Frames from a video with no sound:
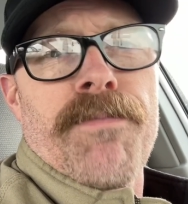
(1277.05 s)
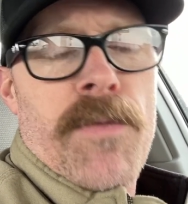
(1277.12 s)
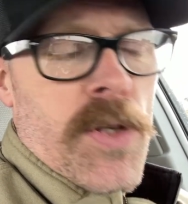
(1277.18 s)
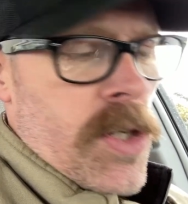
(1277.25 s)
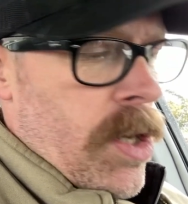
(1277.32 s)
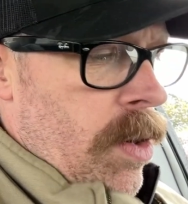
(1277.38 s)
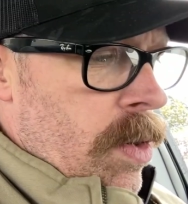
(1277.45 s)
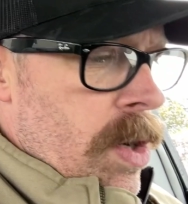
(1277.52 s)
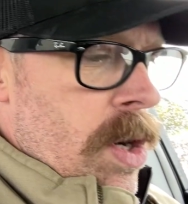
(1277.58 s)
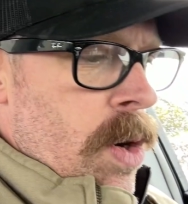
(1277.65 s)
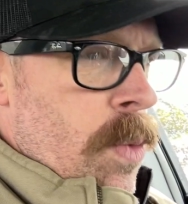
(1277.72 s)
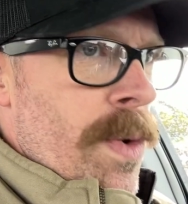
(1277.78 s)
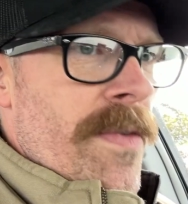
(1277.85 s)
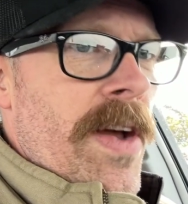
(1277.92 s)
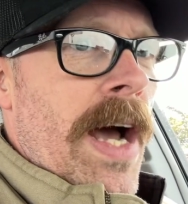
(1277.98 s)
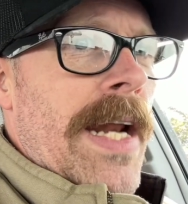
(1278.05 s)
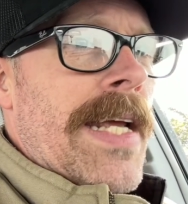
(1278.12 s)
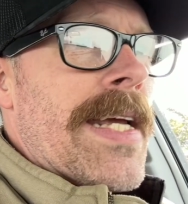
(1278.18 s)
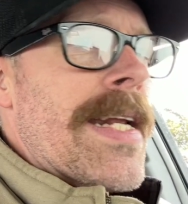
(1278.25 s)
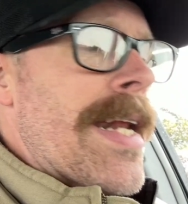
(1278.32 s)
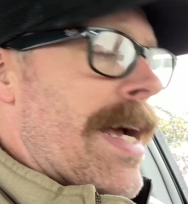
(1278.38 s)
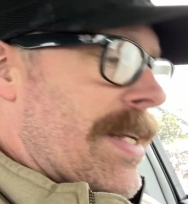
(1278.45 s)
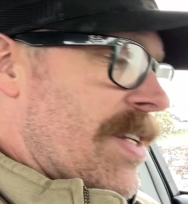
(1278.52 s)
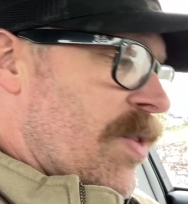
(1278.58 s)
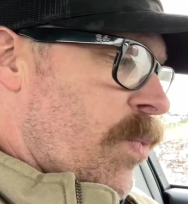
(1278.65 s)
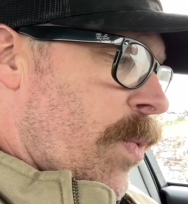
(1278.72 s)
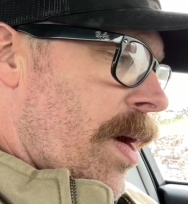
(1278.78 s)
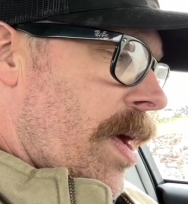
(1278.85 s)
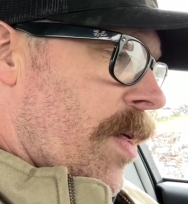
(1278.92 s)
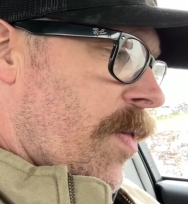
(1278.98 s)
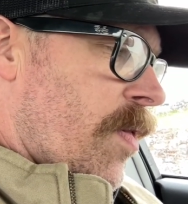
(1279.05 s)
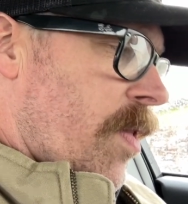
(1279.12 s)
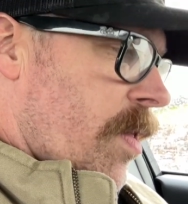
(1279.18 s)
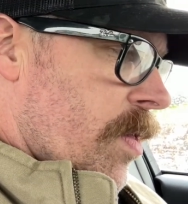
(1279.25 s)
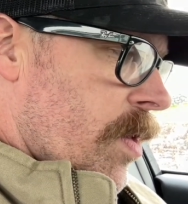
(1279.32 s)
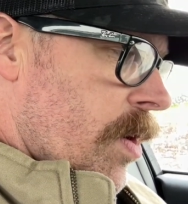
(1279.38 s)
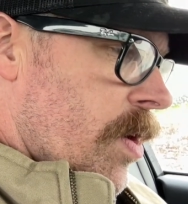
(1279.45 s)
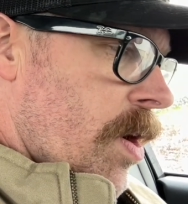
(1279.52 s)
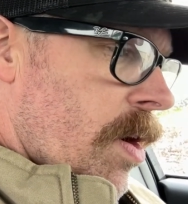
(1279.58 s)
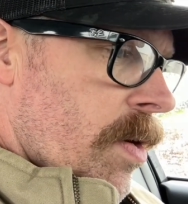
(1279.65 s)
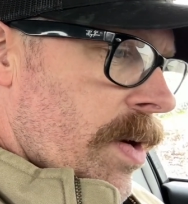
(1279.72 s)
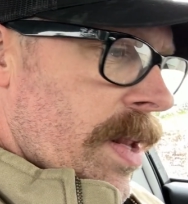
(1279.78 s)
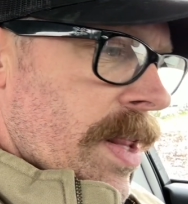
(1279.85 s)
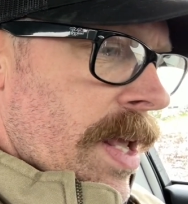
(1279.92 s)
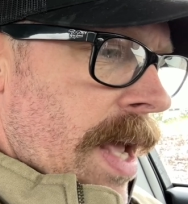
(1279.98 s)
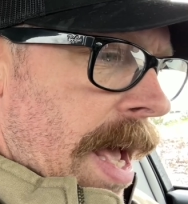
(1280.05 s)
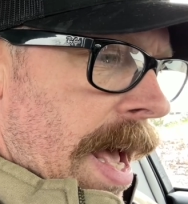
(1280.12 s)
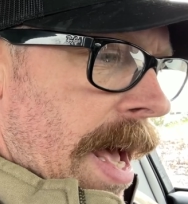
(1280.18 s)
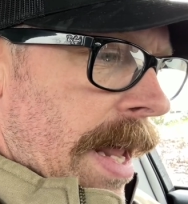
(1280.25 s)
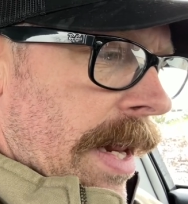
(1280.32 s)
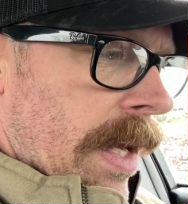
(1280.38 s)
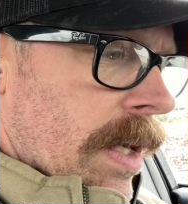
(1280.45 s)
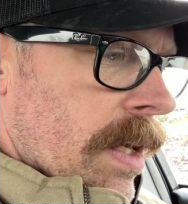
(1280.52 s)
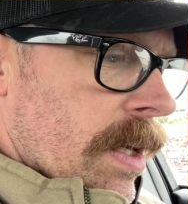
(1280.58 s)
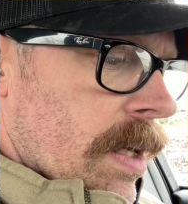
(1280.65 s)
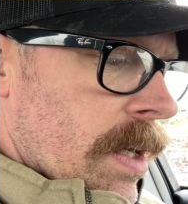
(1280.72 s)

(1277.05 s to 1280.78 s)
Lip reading: So we've got it connected with the node in the attic